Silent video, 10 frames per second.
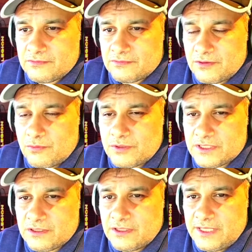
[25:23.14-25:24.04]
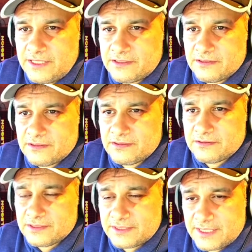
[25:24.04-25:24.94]
Or was it leaked
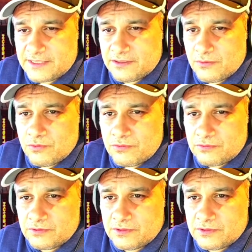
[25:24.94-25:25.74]
to test the world?